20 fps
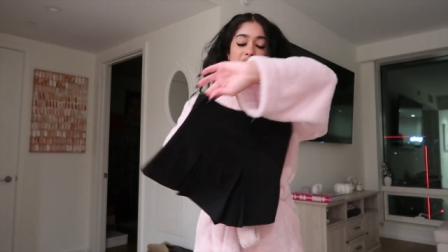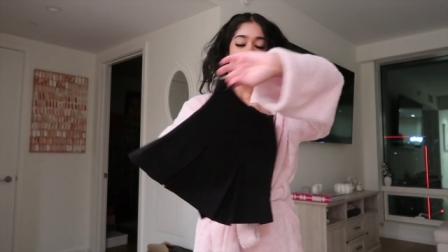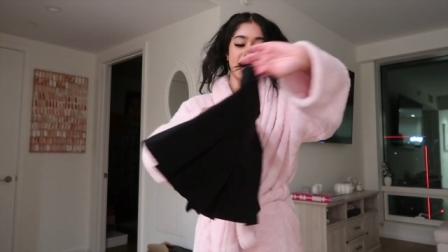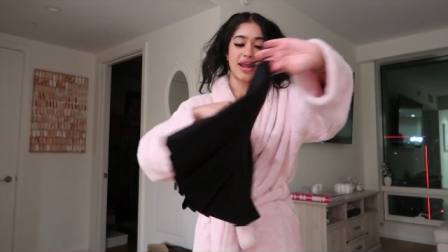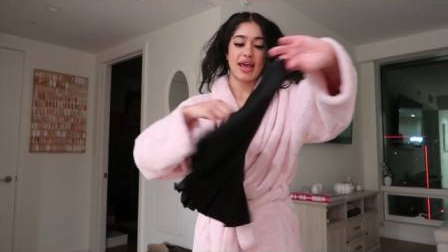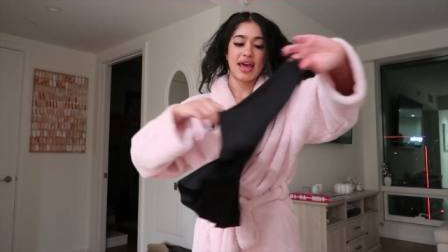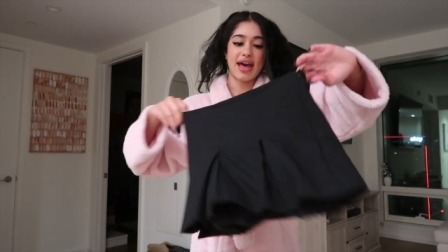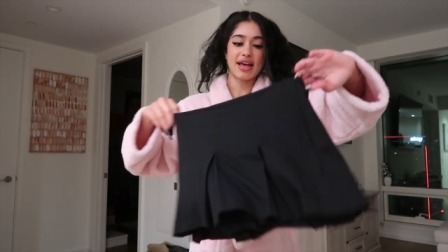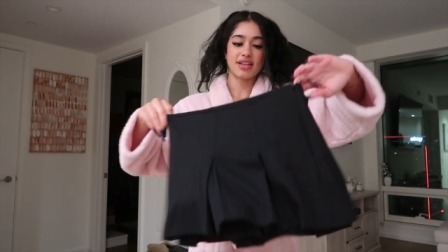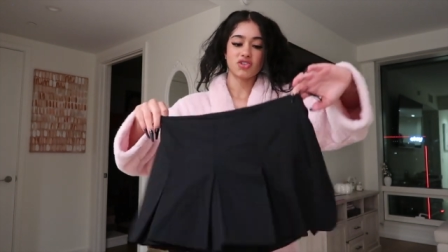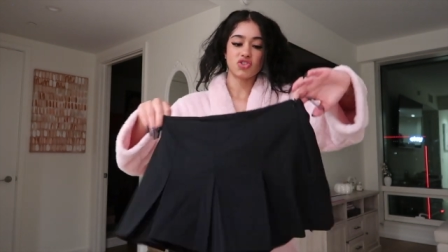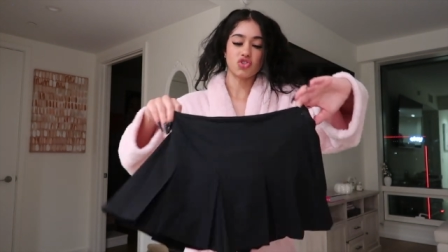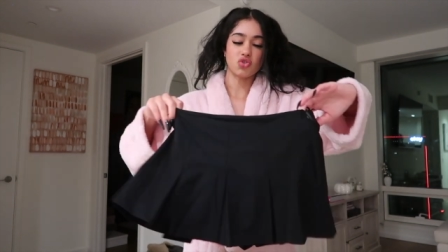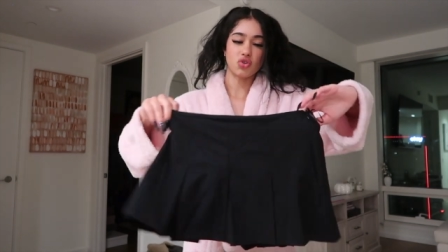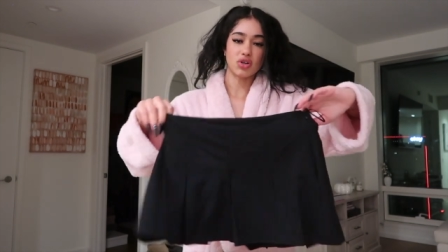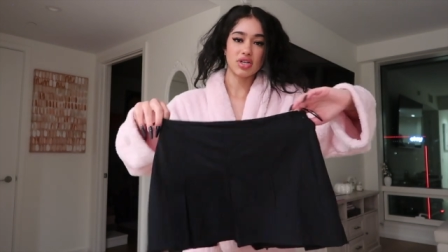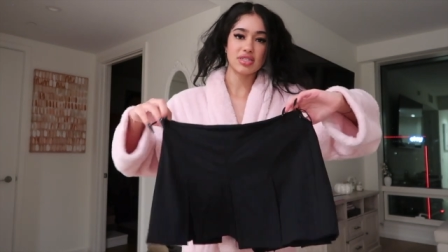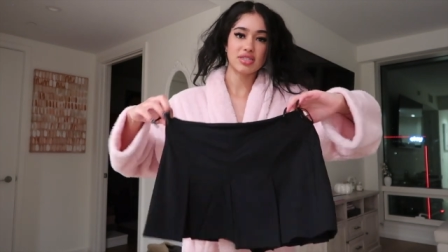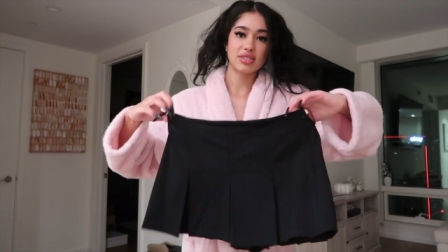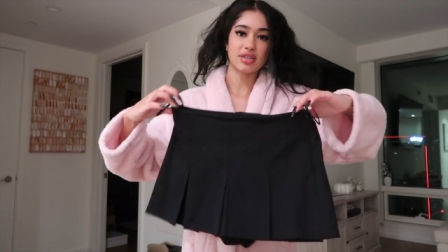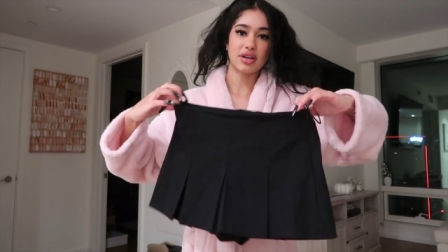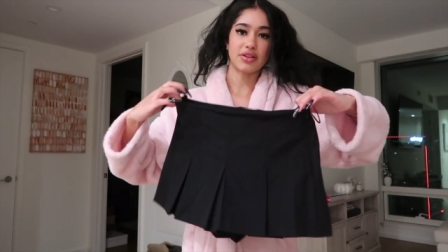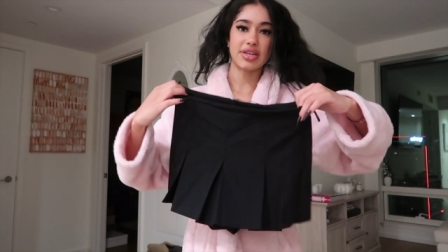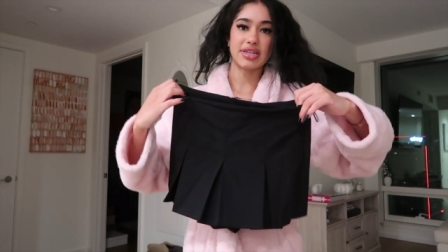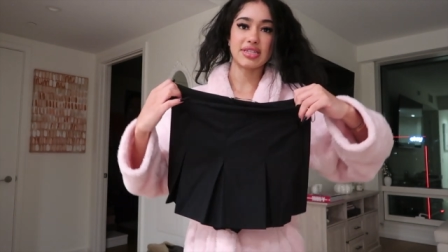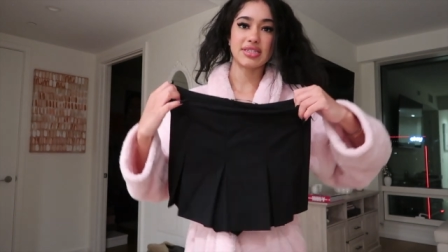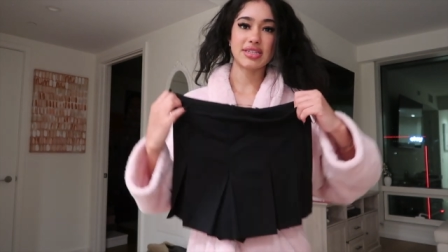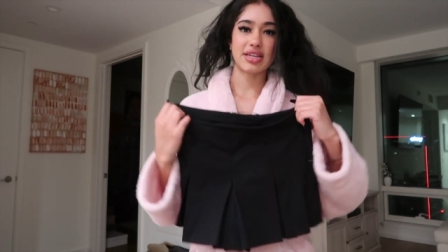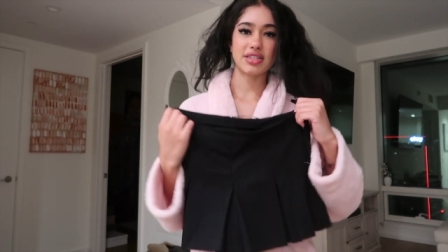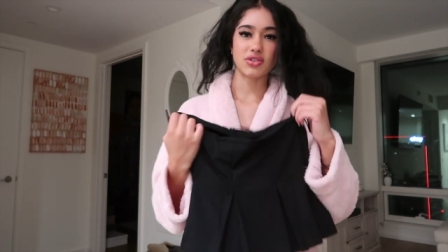and it has shorts on um, the
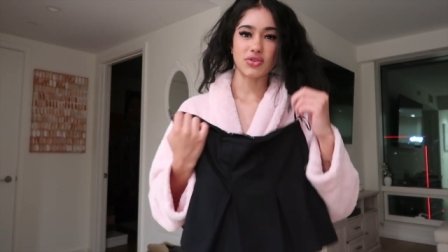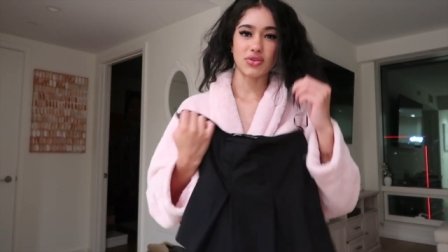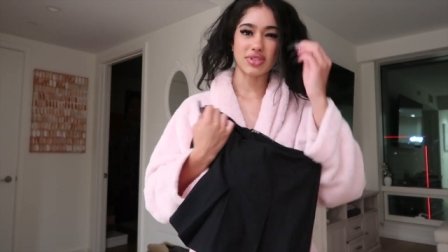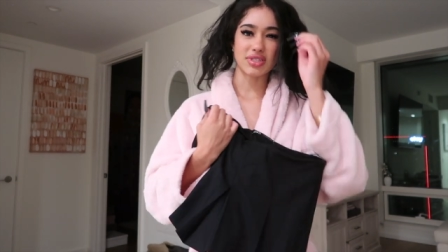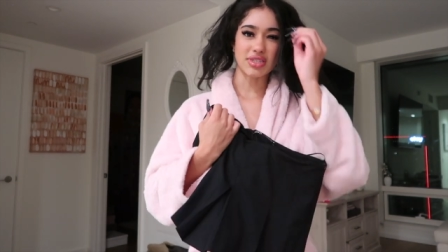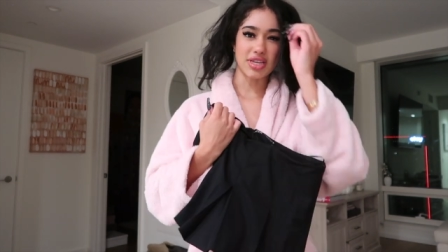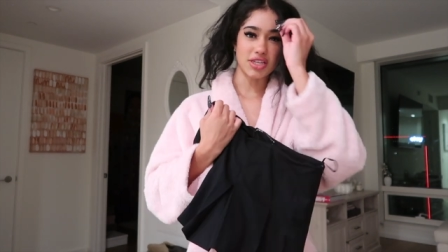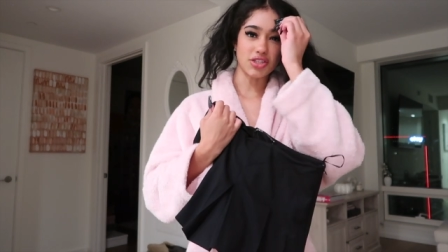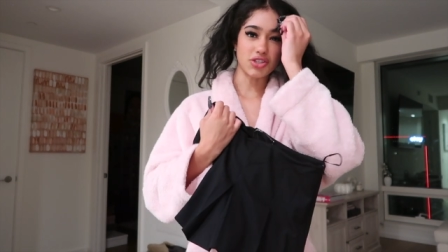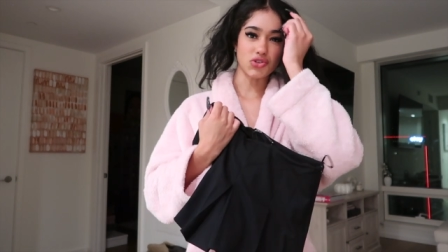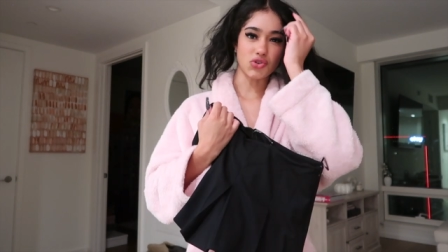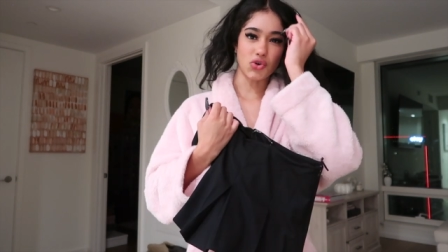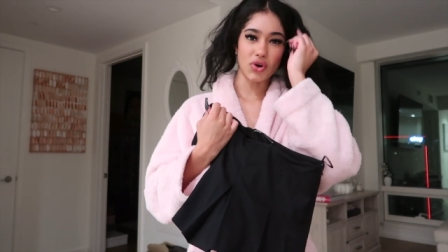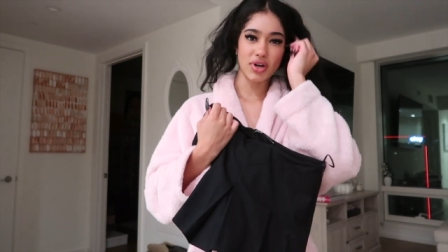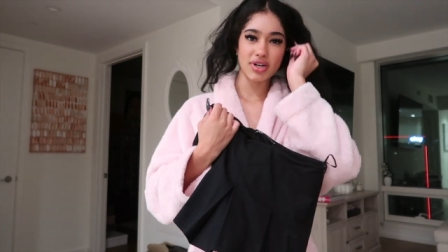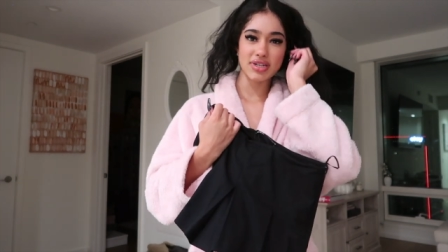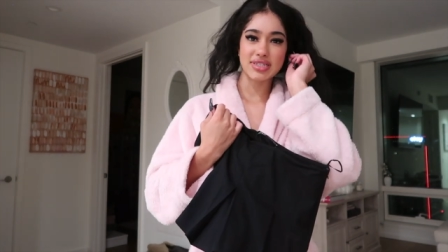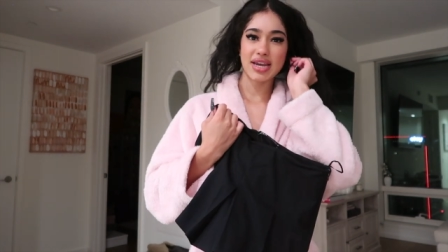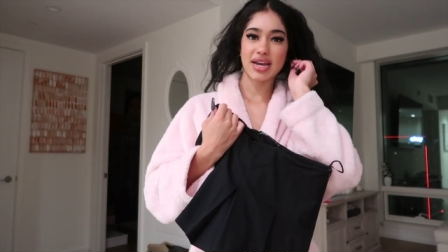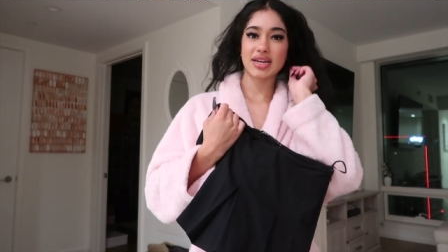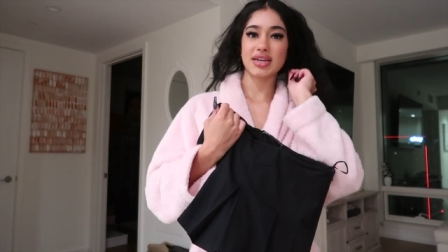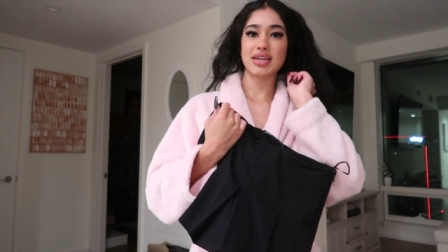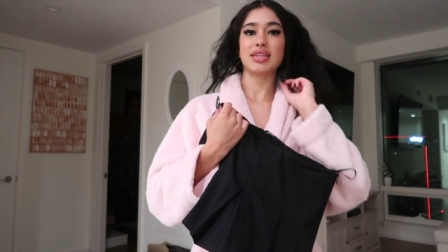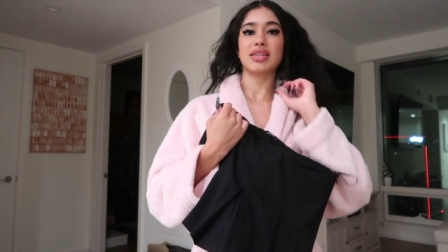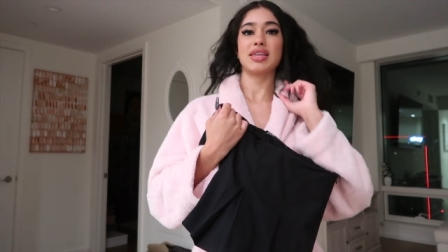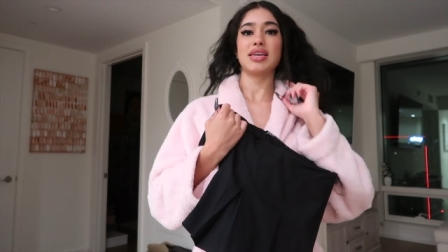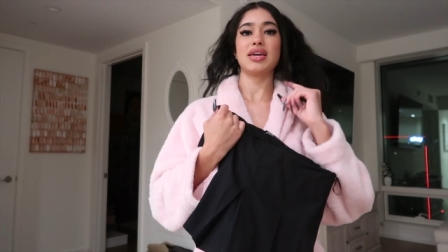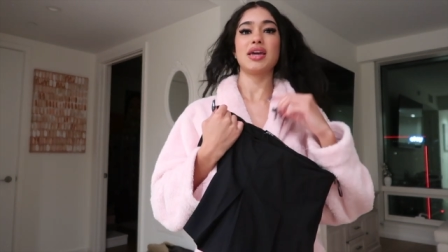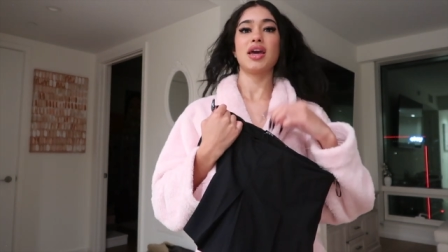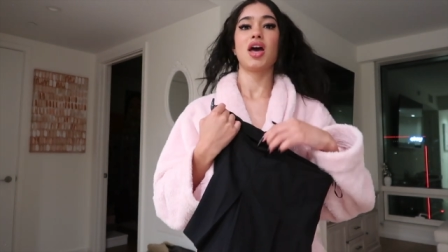inside so it's a skirt
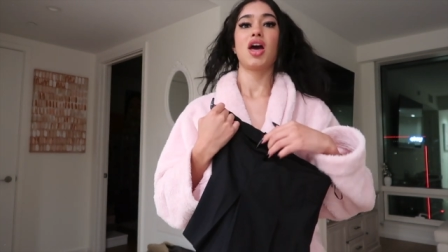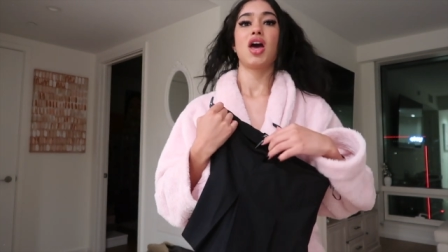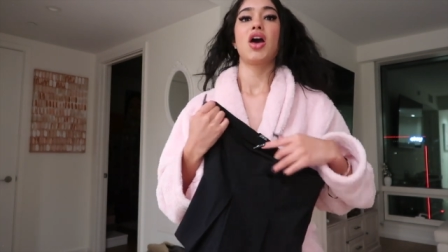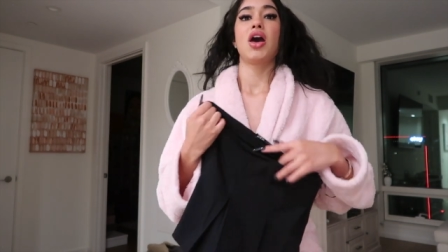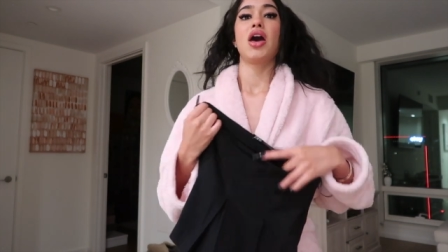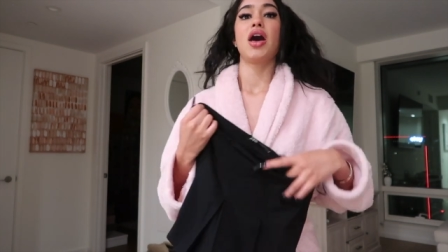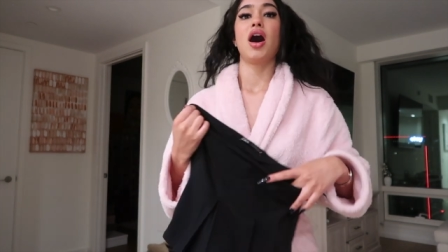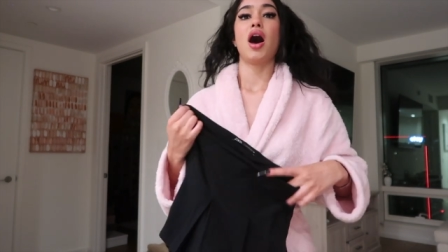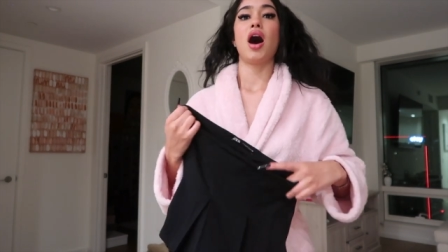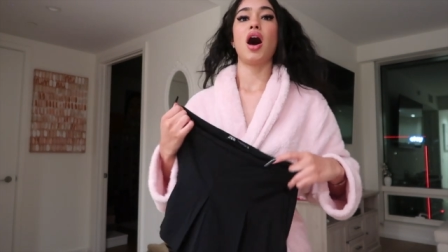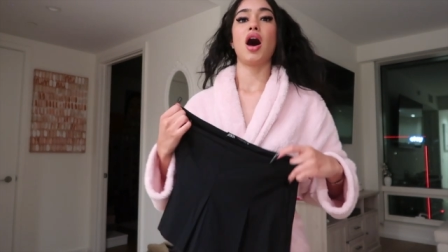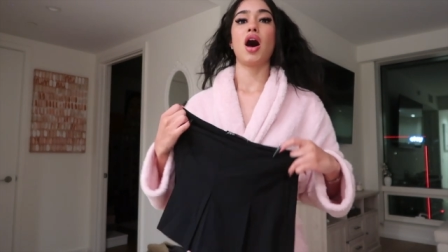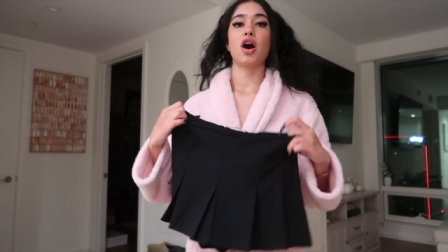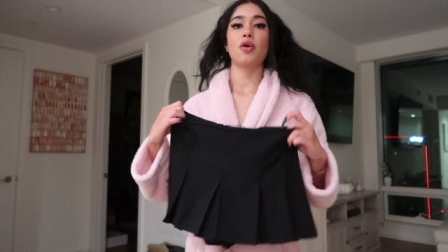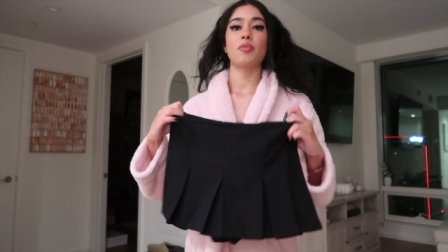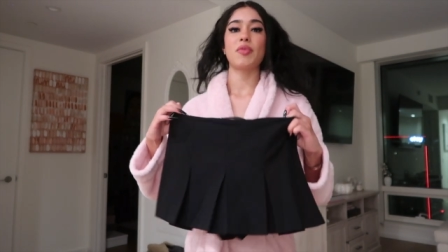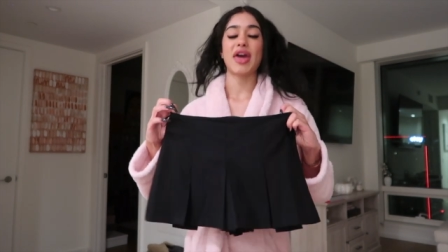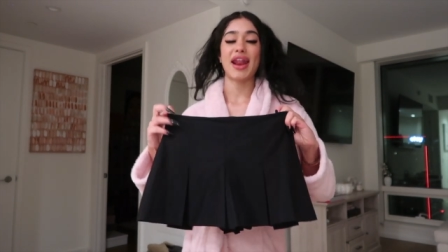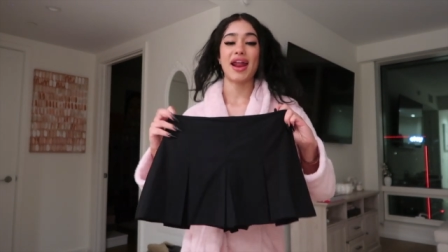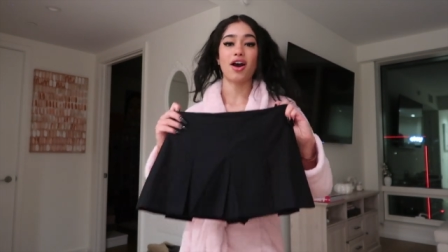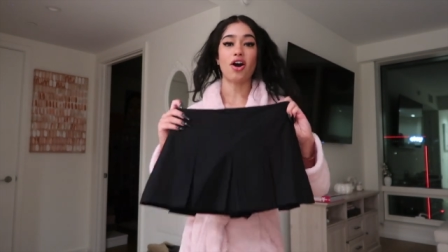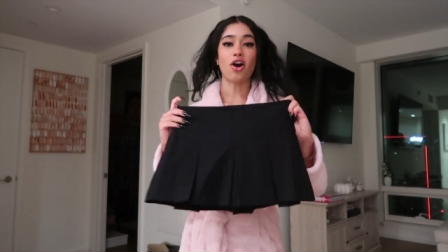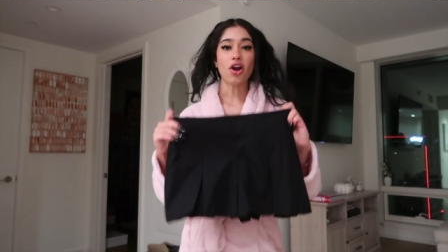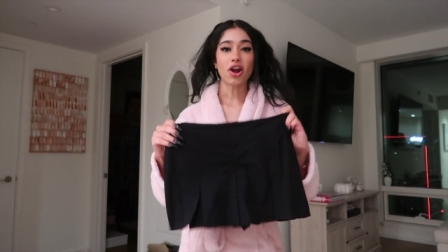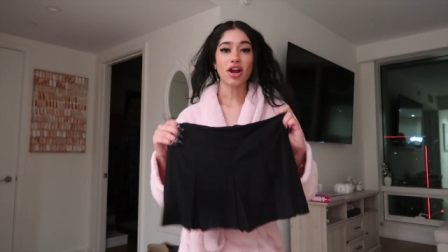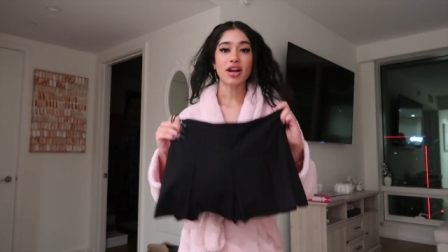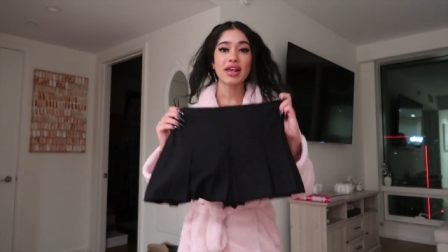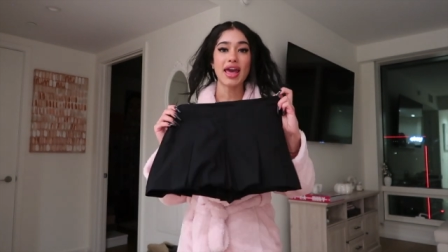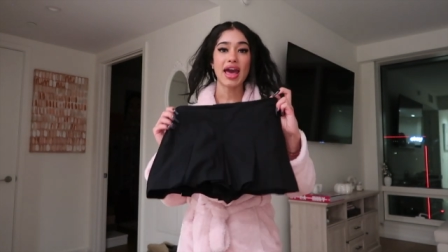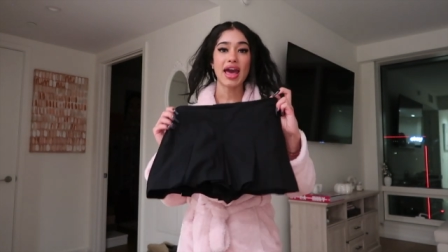technically um, and I already